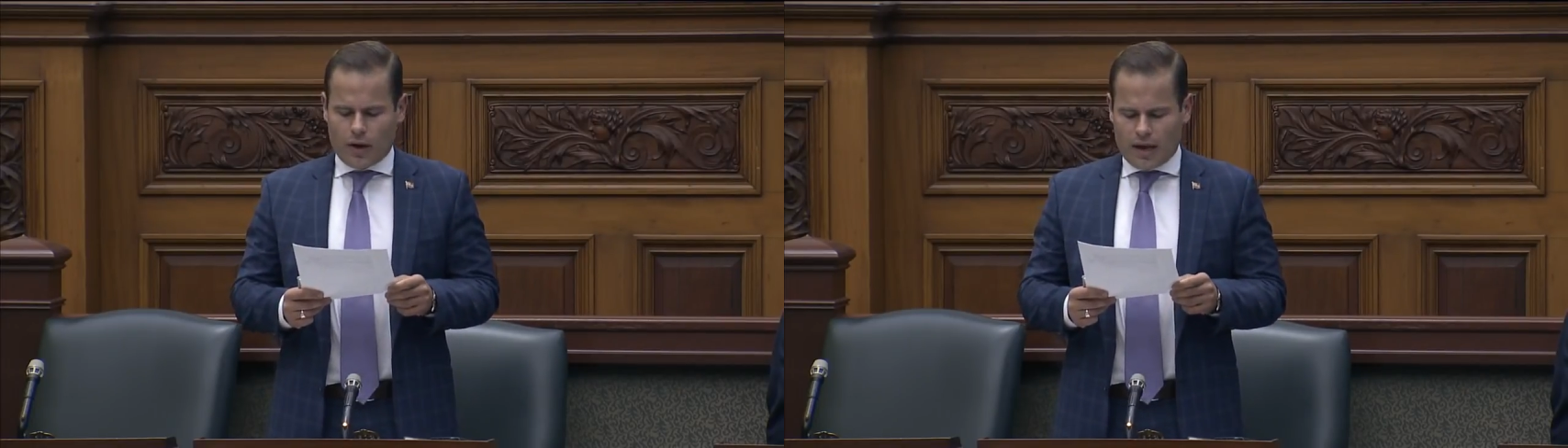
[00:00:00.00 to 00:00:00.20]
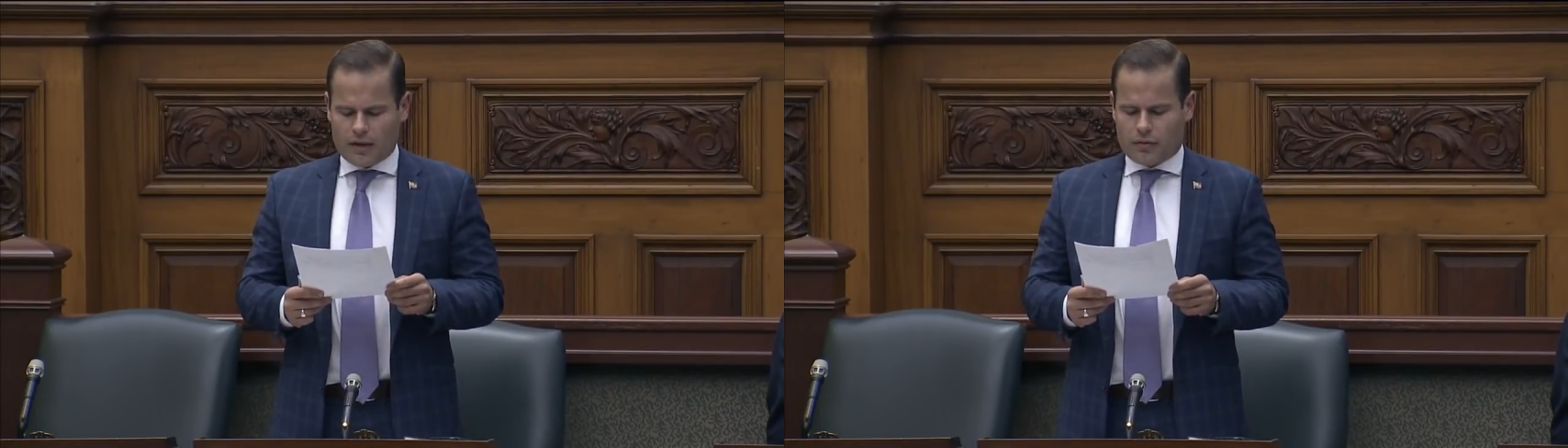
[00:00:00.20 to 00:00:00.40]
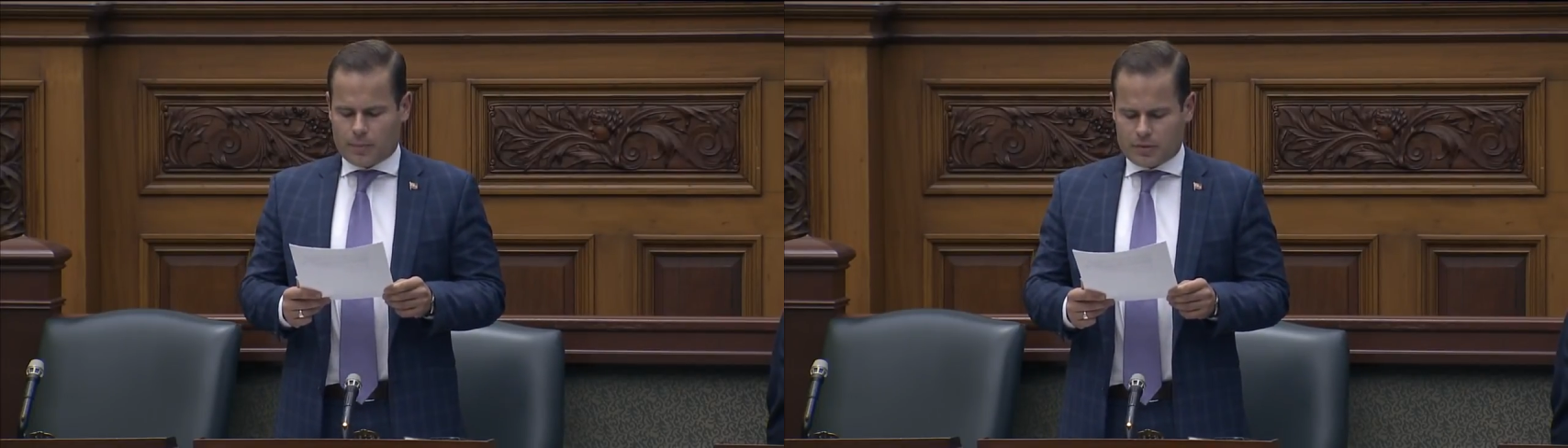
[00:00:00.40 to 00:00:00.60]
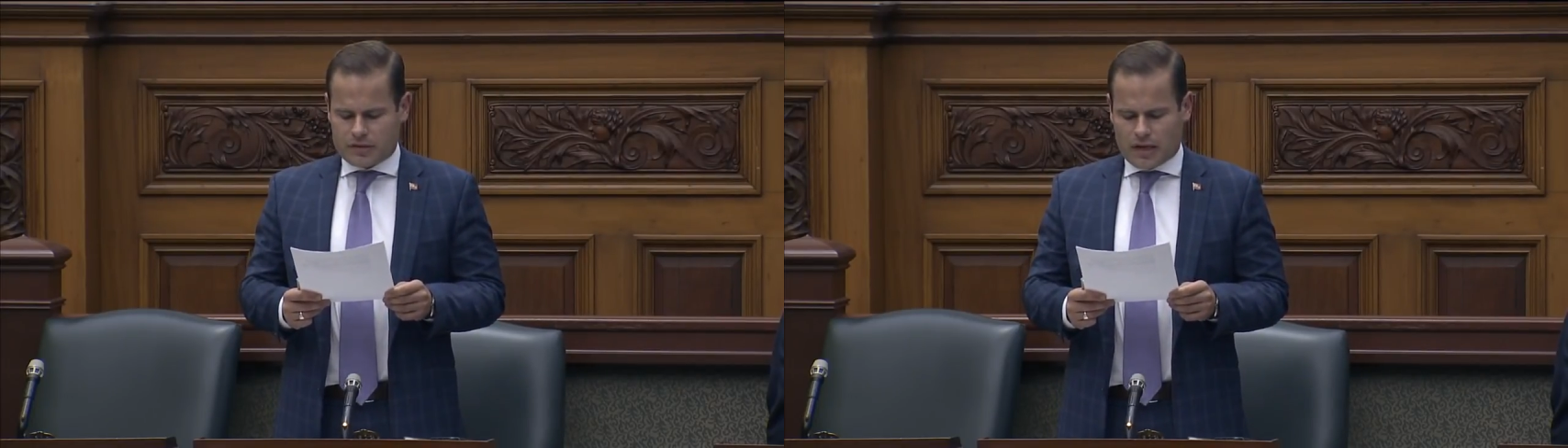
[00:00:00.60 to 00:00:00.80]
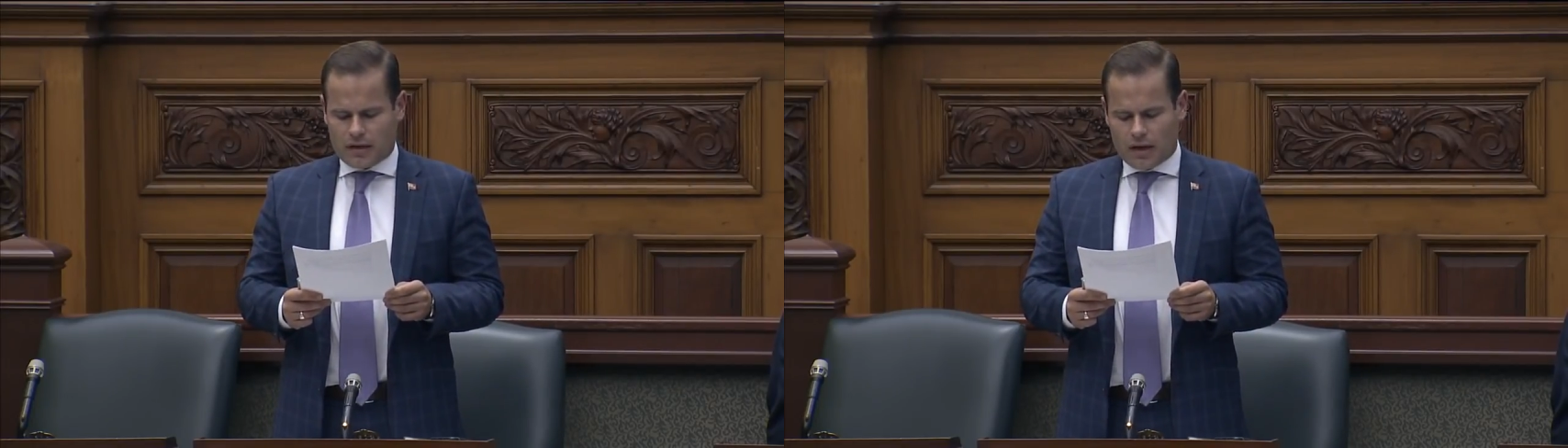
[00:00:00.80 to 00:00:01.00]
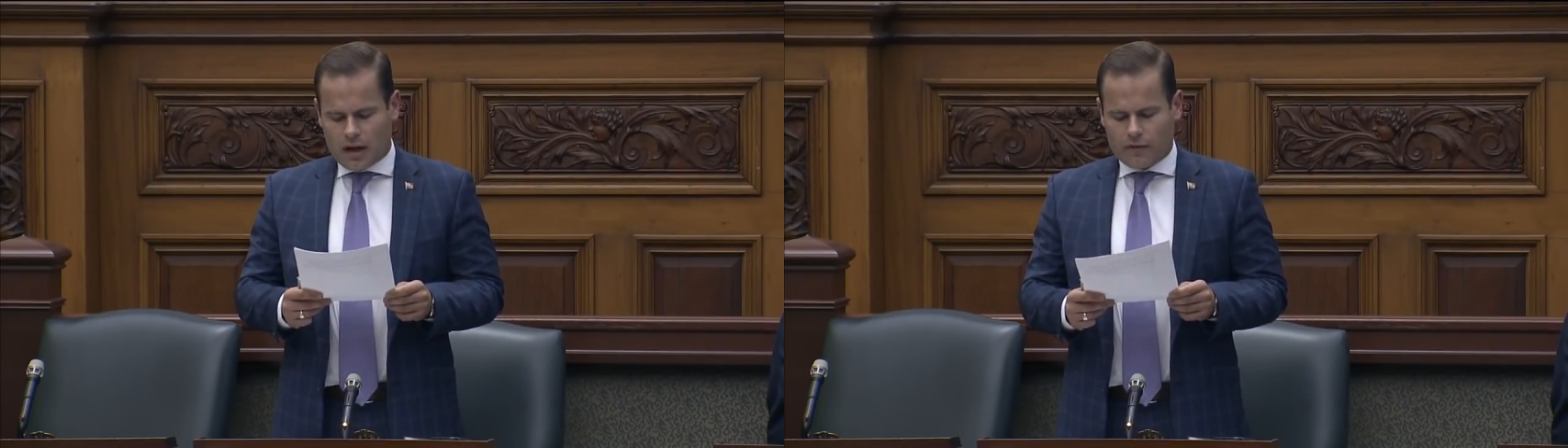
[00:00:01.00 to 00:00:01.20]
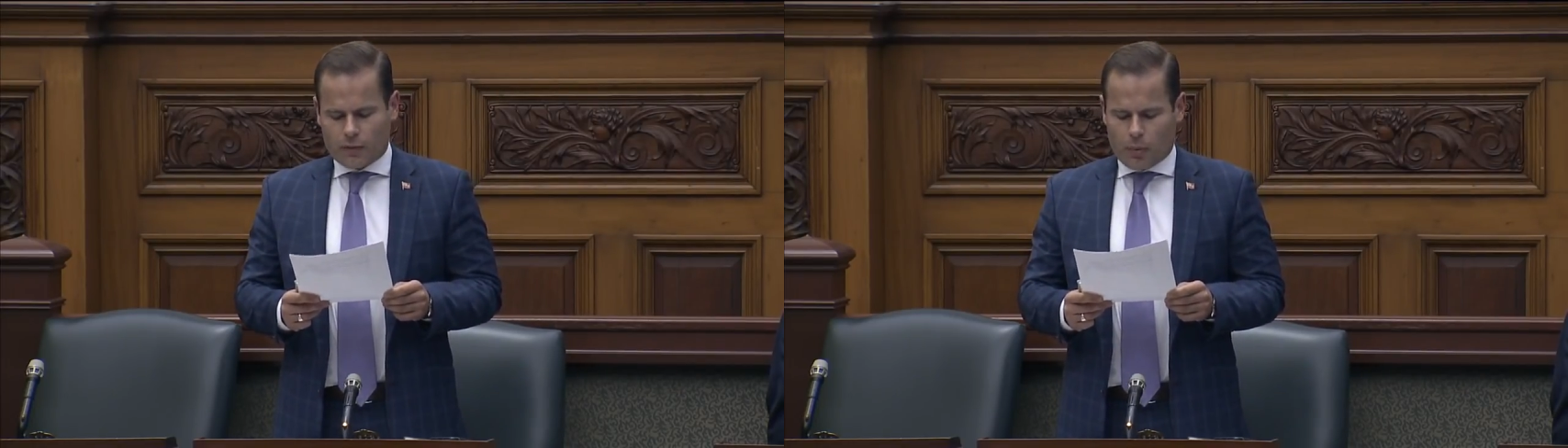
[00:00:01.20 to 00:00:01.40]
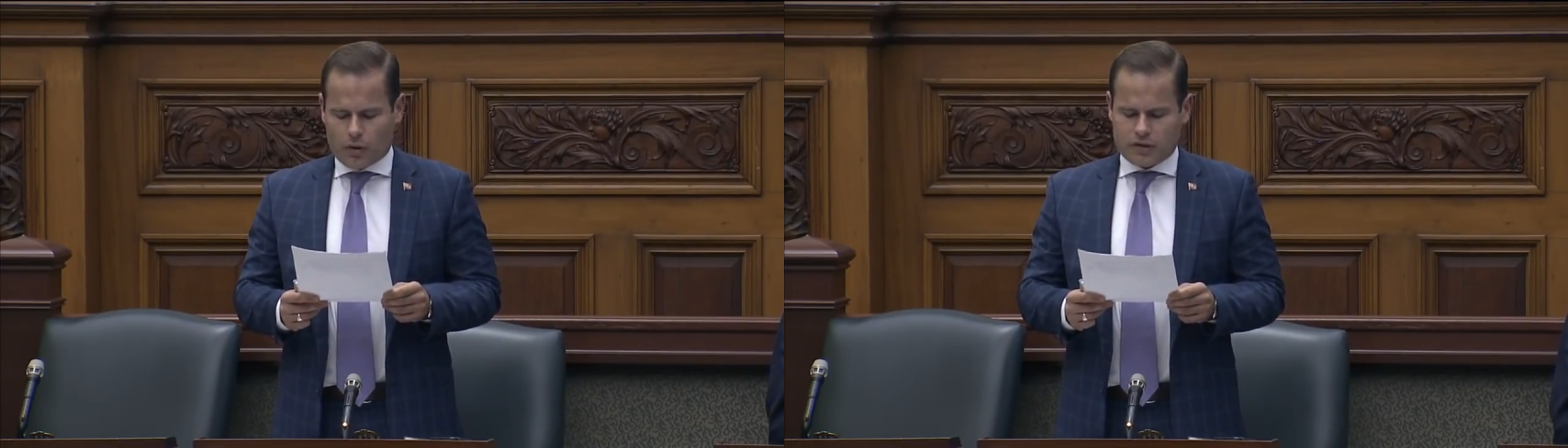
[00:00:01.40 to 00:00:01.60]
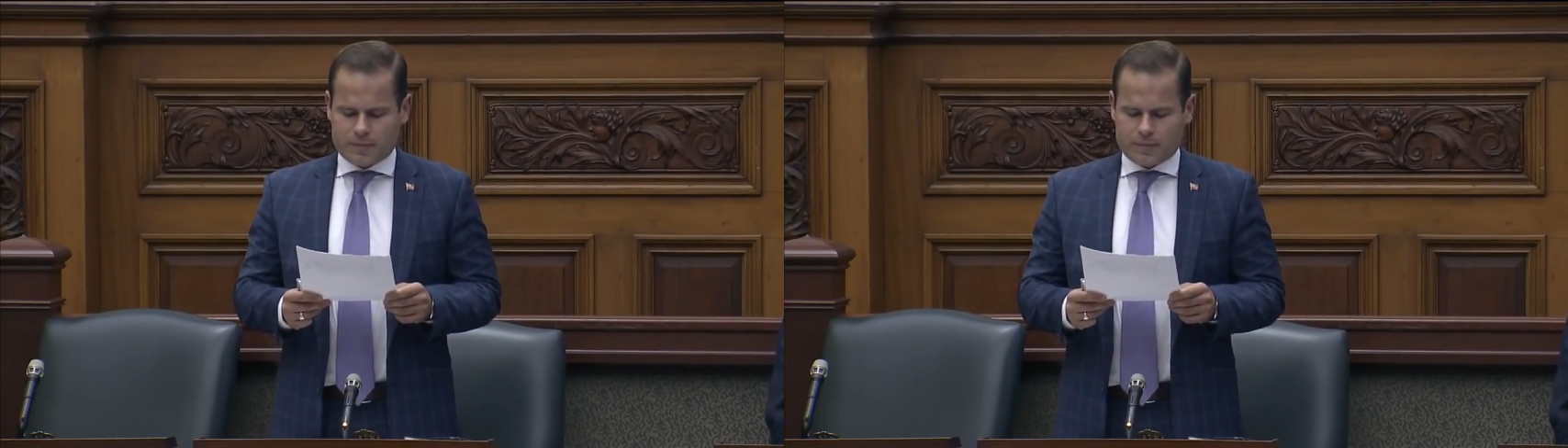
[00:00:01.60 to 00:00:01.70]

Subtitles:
83% of reported